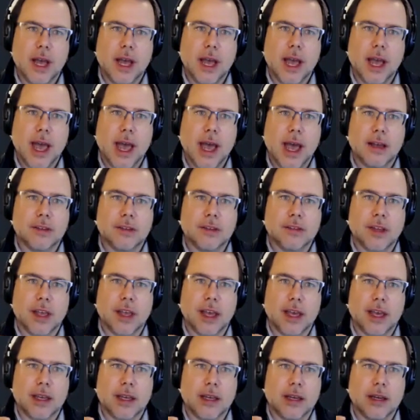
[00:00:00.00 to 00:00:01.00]
as
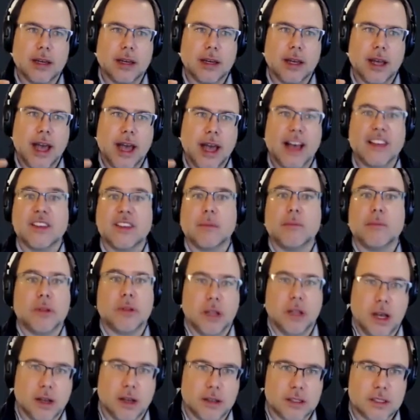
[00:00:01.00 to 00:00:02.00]
a
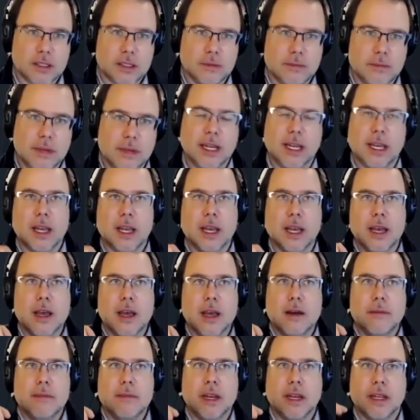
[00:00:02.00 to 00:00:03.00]
plus, meaning
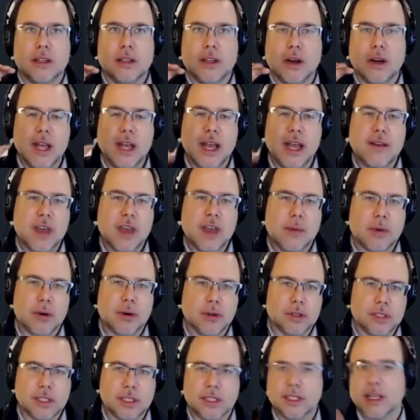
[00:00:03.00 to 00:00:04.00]
don't have that
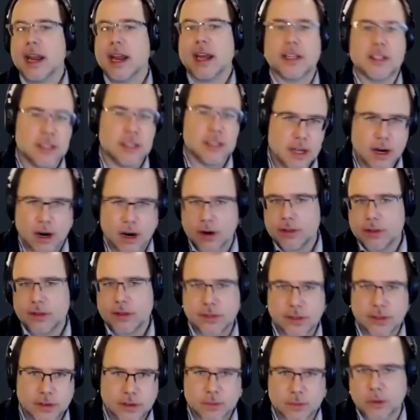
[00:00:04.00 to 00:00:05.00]
person, that XDR, the
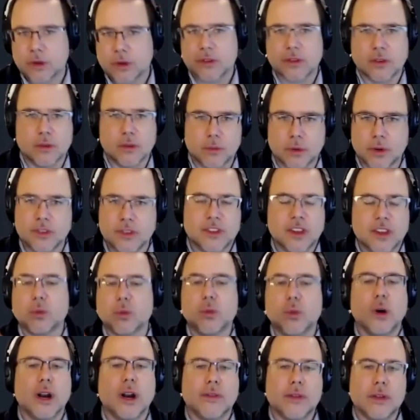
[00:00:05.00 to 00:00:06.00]
salesperson, pre-sales,
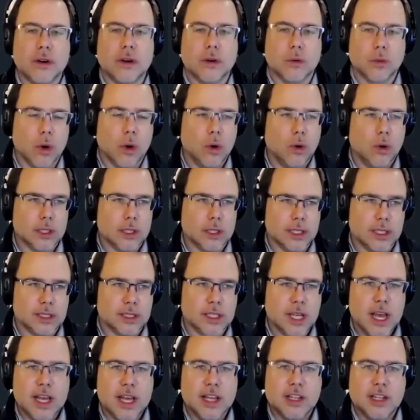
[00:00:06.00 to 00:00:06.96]
whatever their role is.